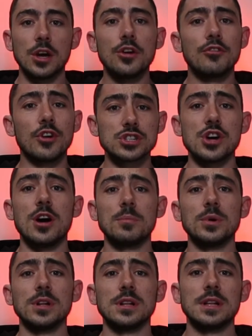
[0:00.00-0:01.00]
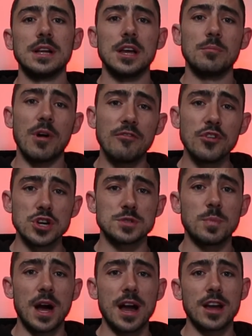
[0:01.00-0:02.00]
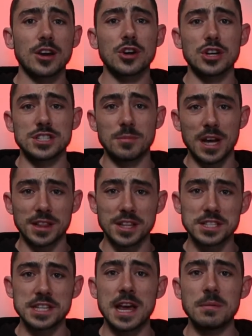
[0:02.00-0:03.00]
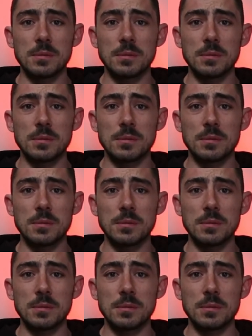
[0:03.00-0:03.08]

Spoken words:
For example, my first bike cost about the same